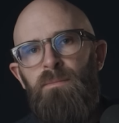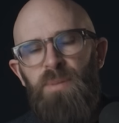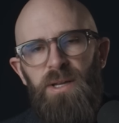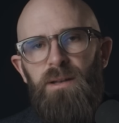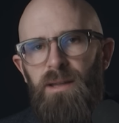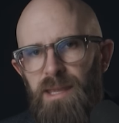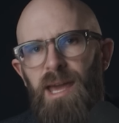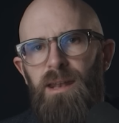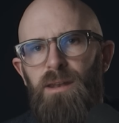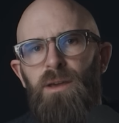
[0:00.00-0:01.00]
But
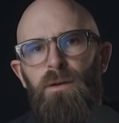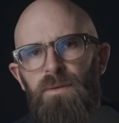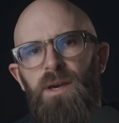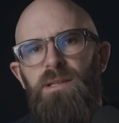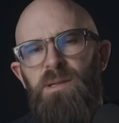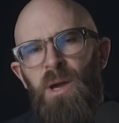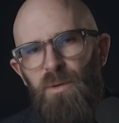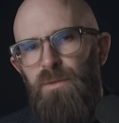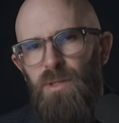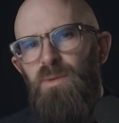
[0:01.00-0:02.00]
again, first,
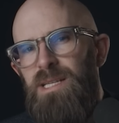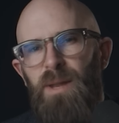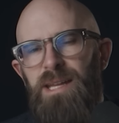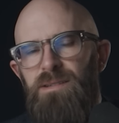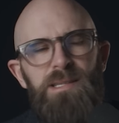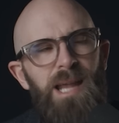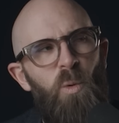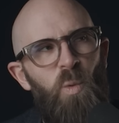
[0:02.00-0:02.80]
we've got to explain just how